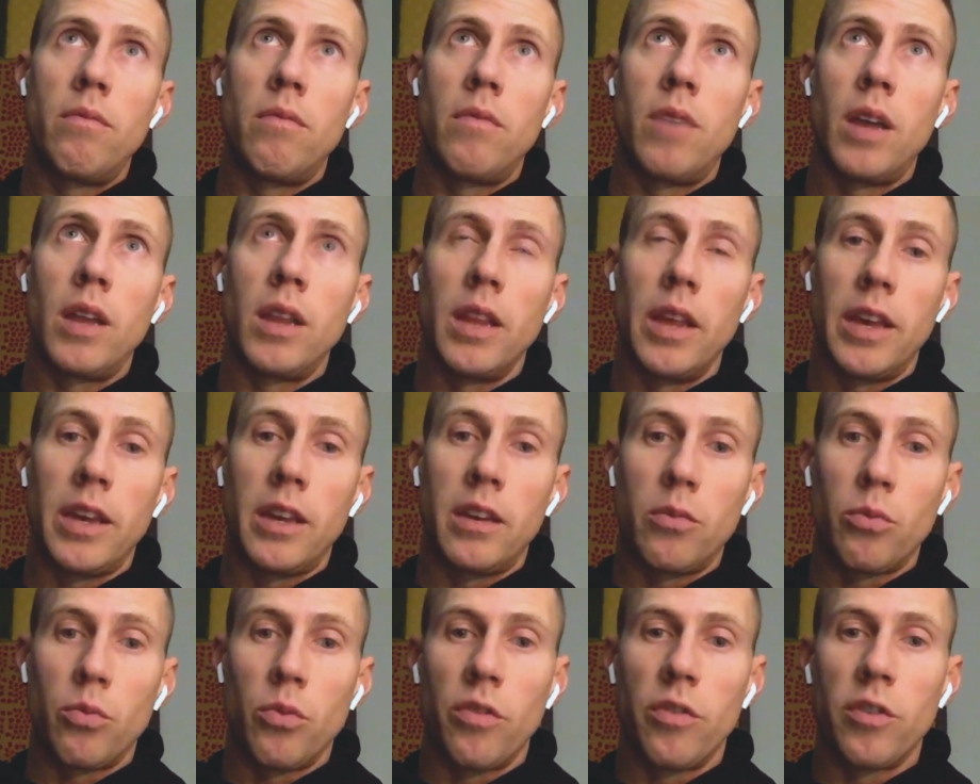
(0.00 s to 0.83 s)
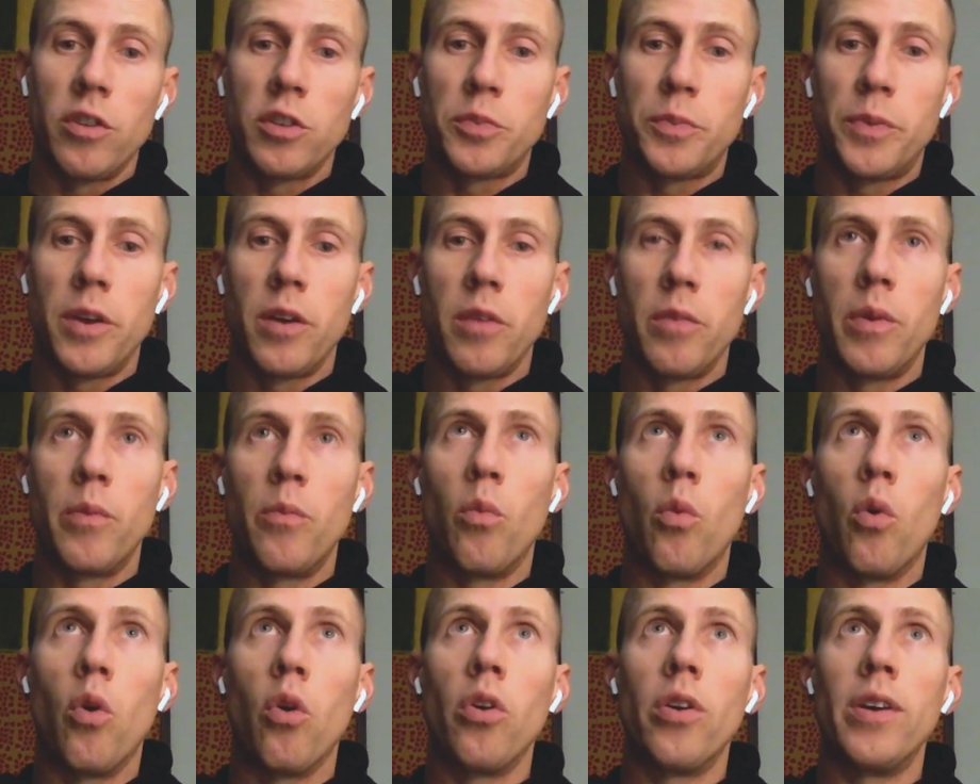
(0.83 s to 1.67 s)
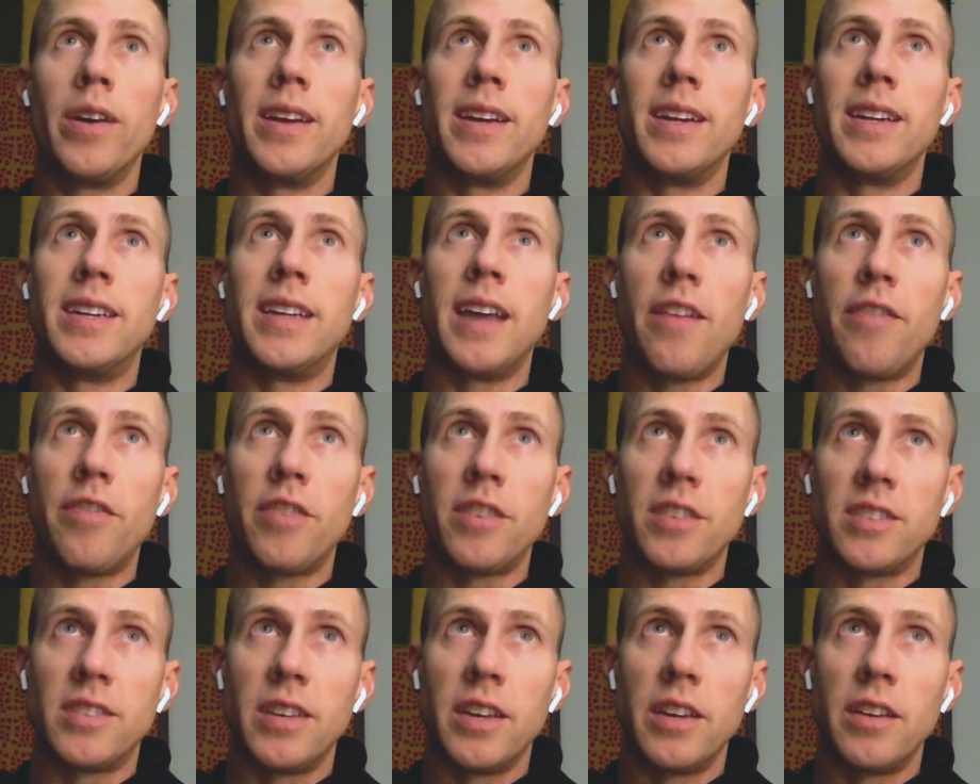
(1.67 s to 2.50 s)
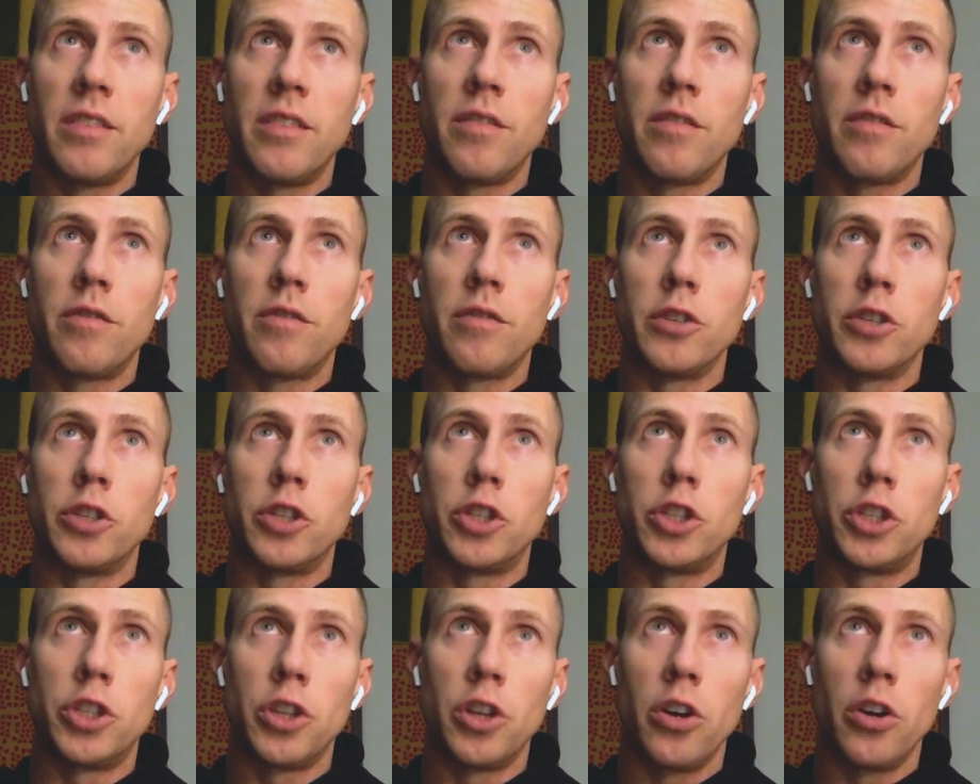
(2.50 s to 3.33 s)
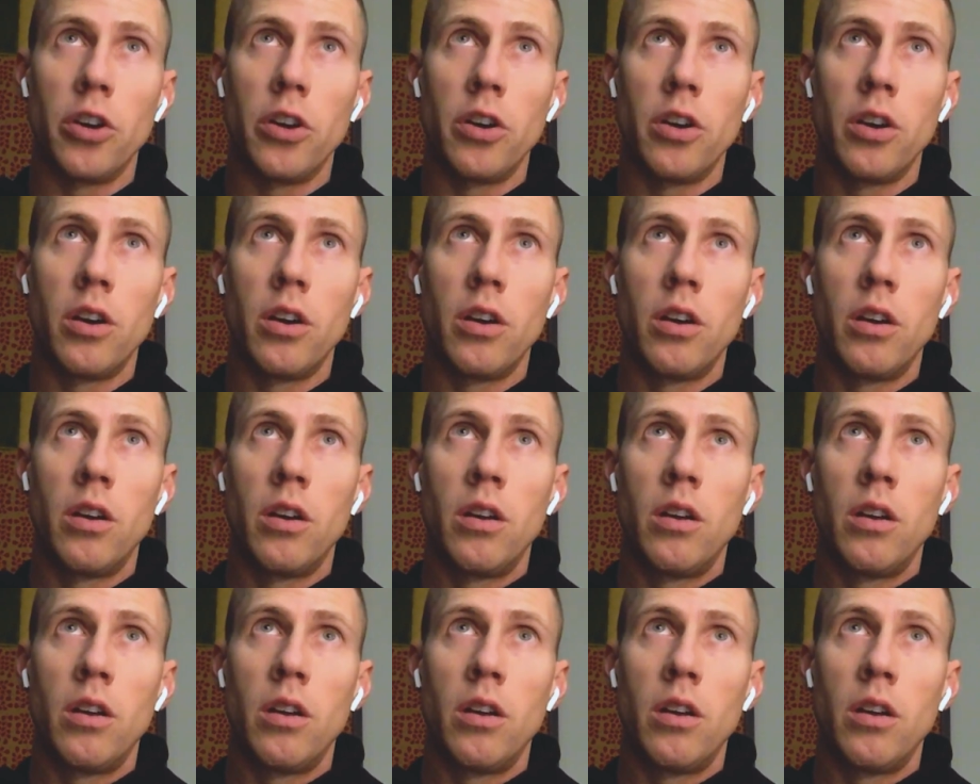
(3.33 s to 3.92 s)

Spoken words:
I like reverse pyramid more in a deficit for sure.